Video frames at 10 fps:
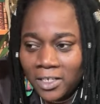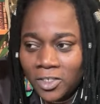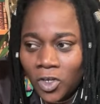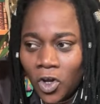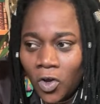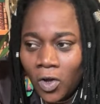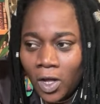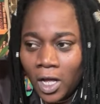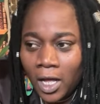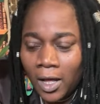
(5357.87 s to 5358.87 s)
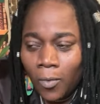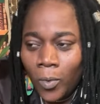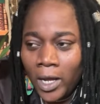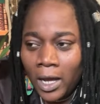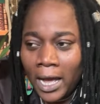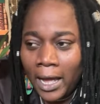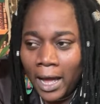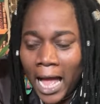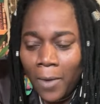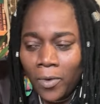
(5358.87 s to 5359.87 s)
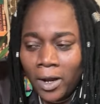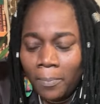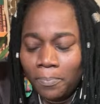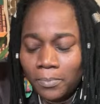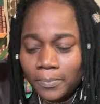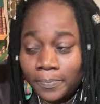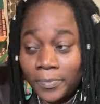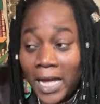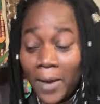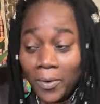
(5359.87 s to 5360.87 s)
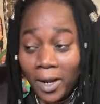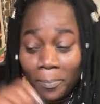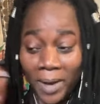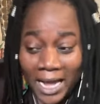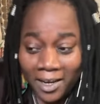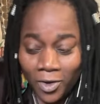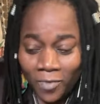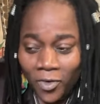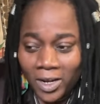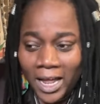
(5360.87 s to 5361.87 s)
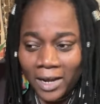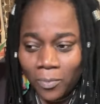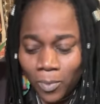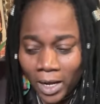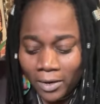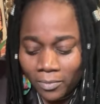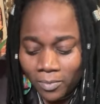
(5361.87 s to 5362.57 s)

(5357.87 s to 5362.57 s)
So I would have pardoned you for that one,